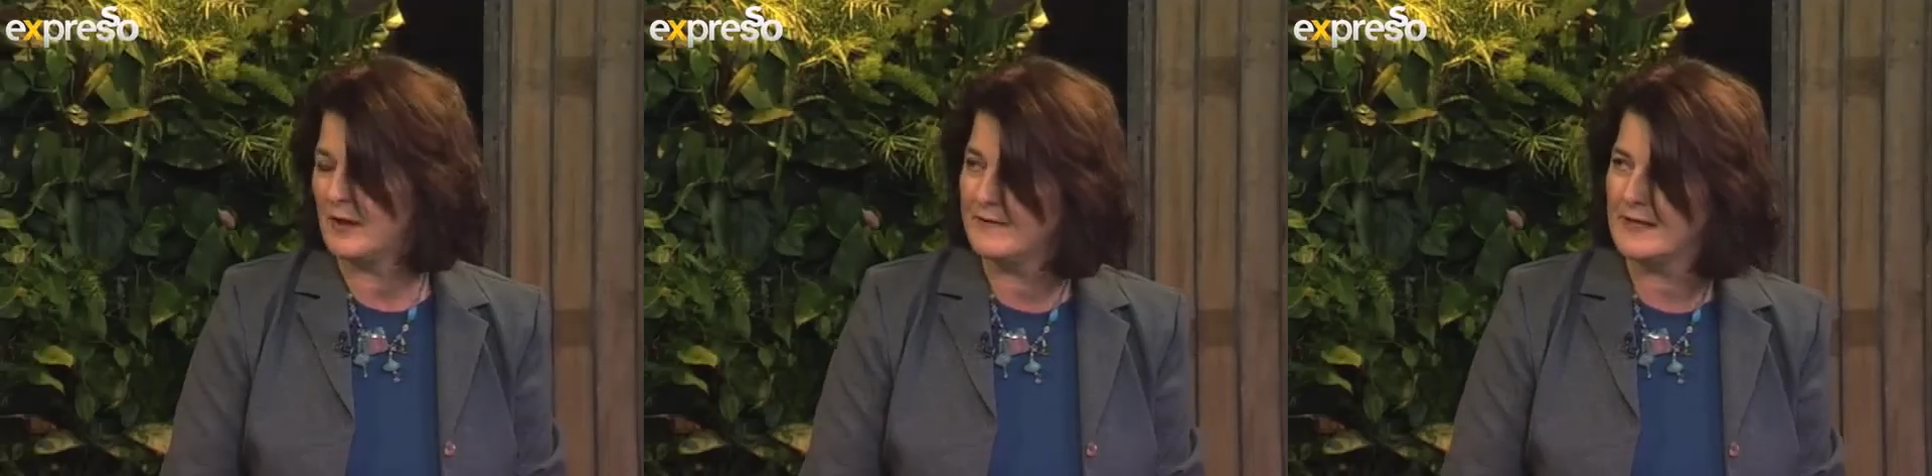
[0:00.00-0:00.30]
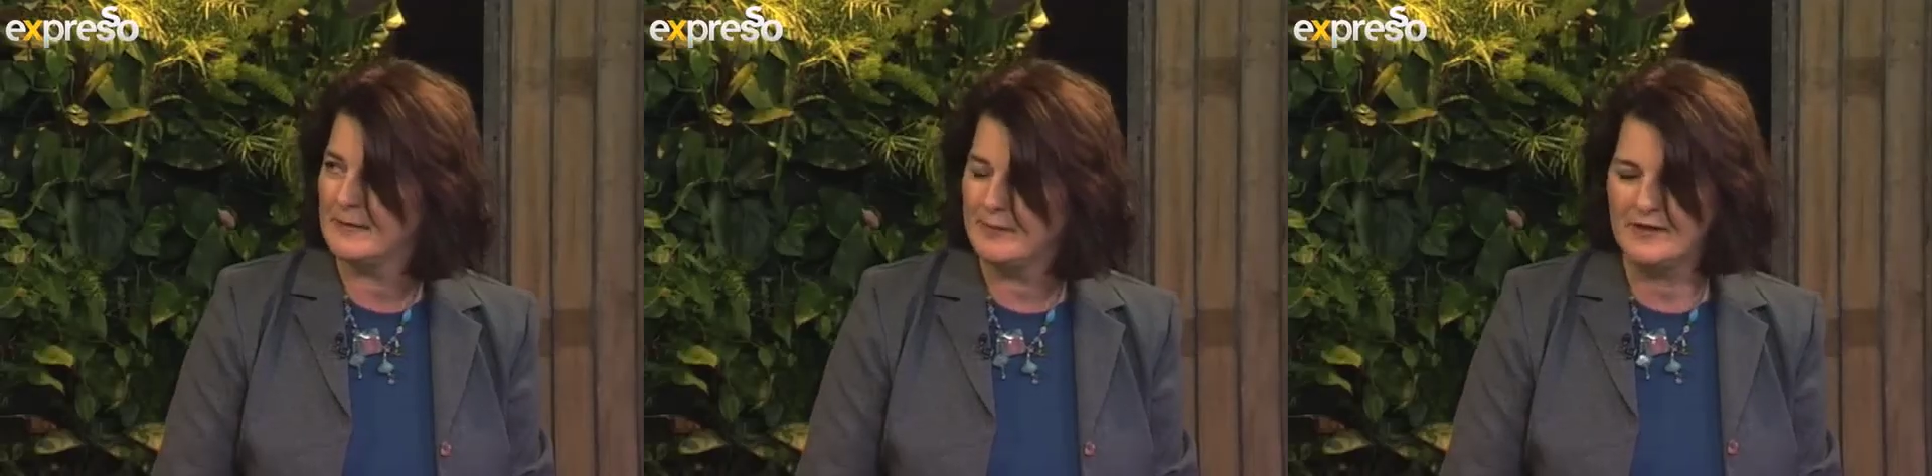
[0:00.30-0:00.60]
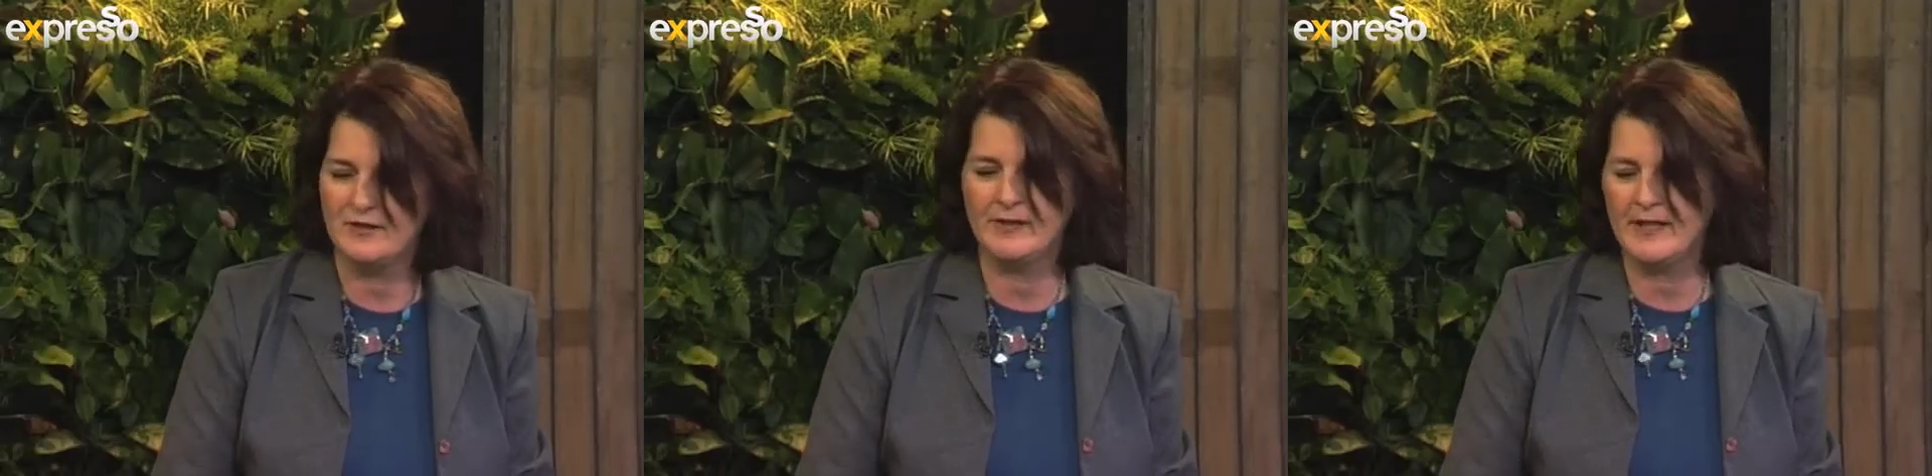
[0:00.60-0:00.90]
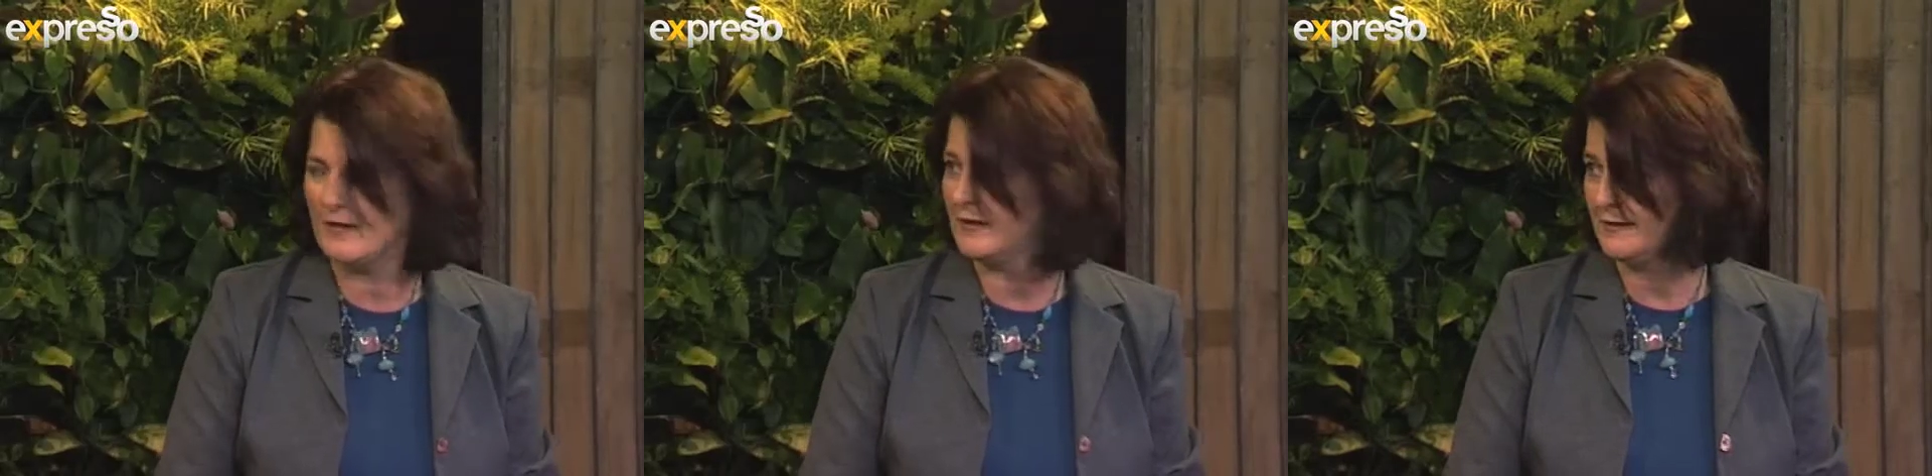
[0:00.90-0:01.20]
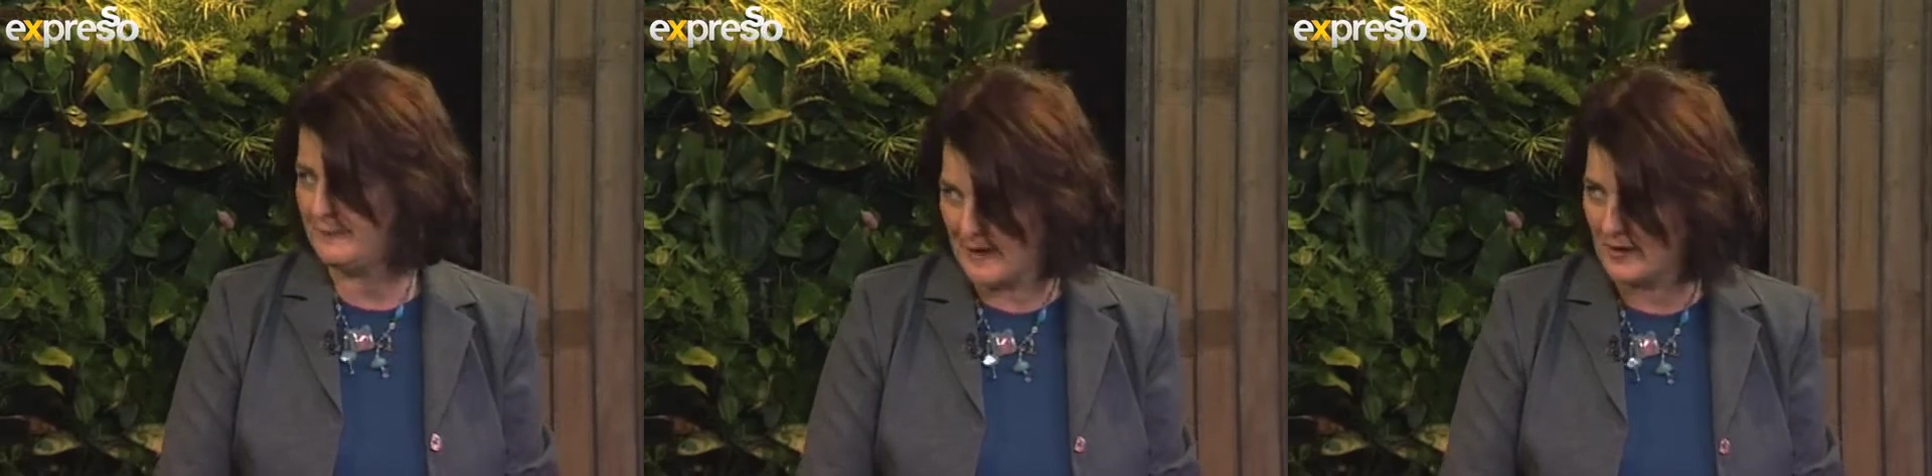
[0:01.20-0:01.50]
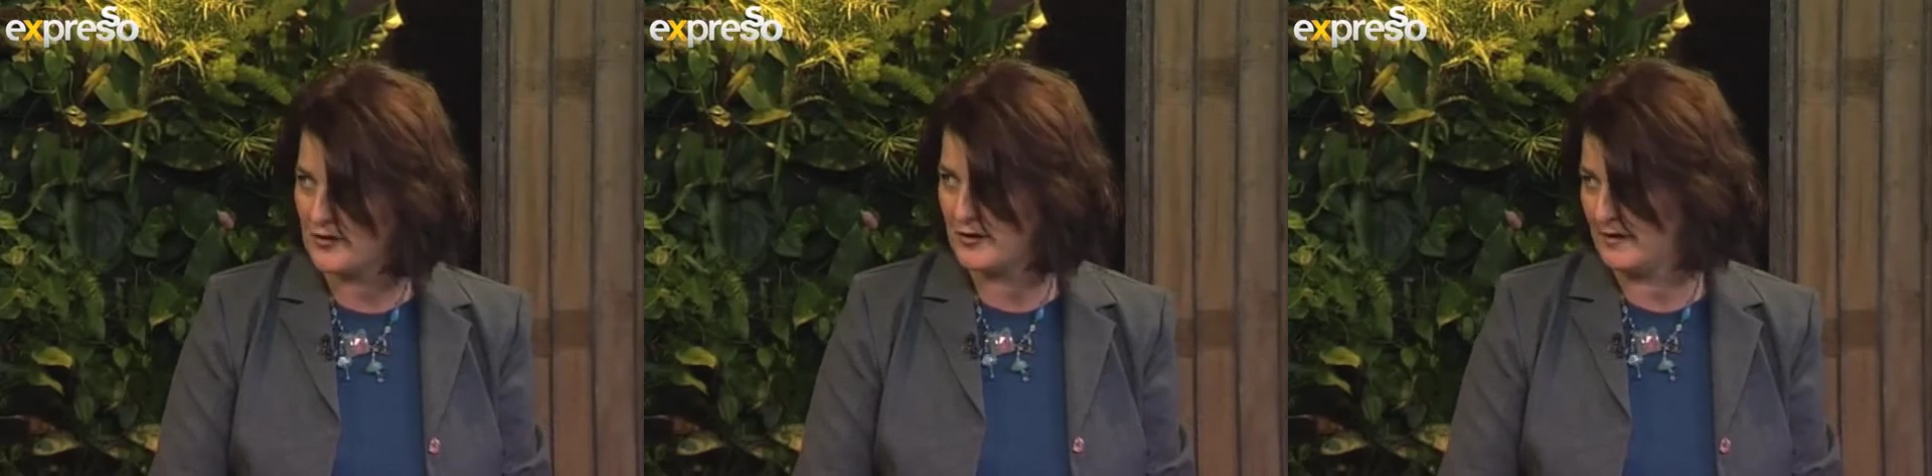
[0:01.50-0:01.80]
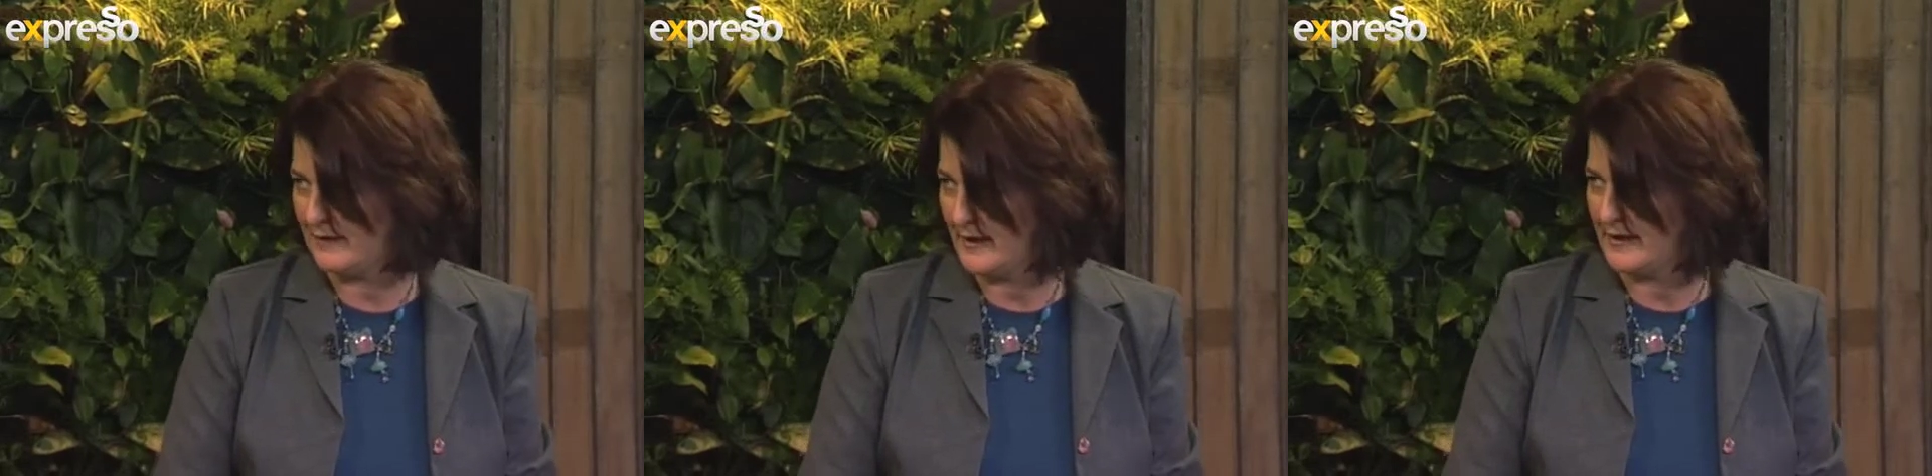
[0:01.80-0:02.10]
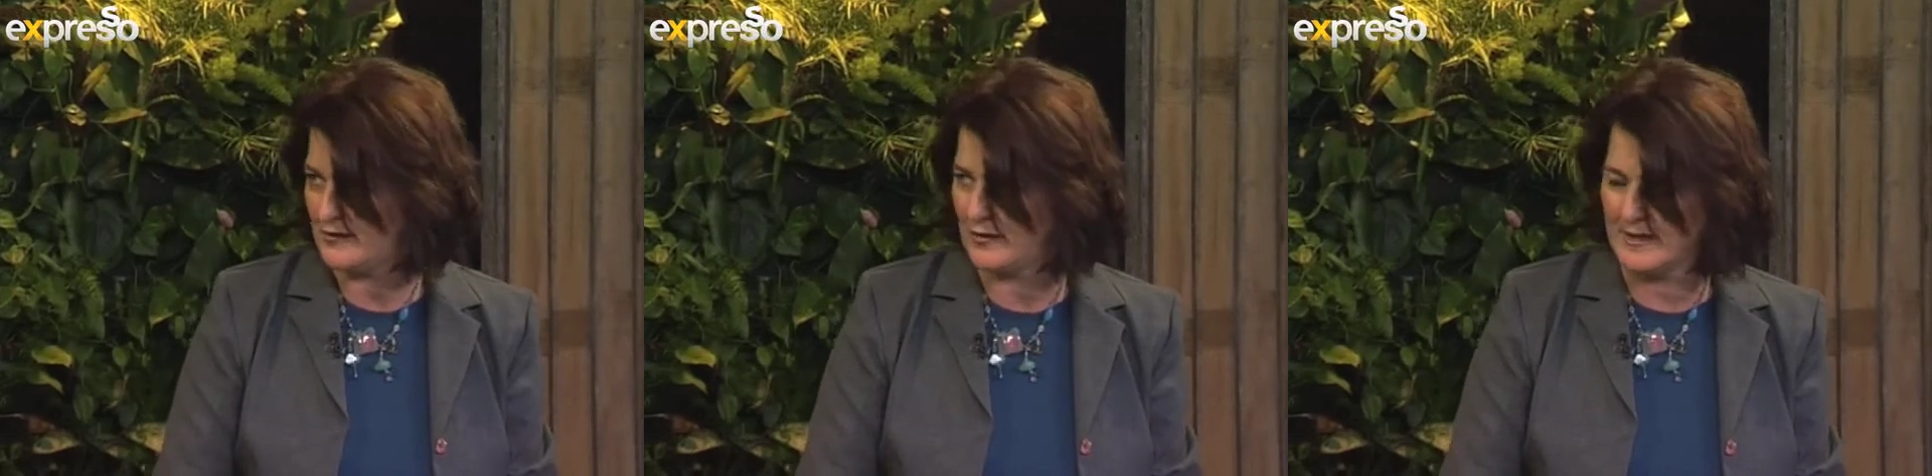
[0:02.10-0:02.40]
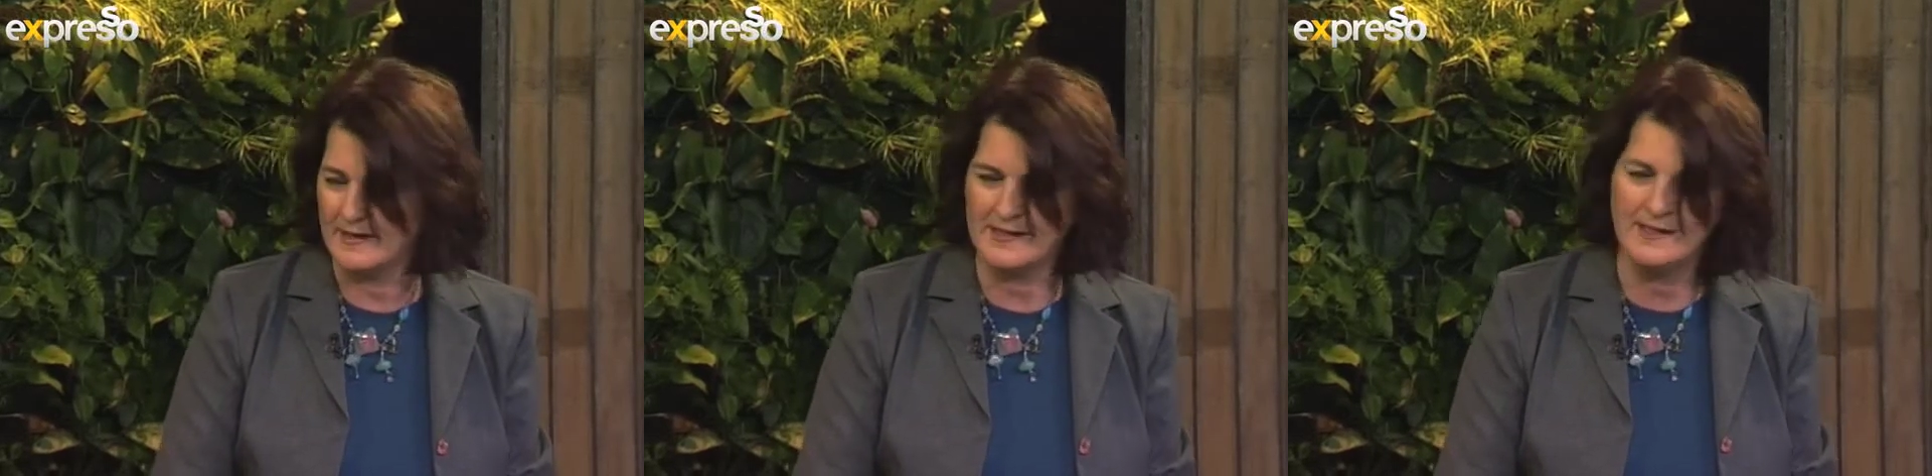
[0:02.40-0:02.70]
would obviously be to recover the function of electronics,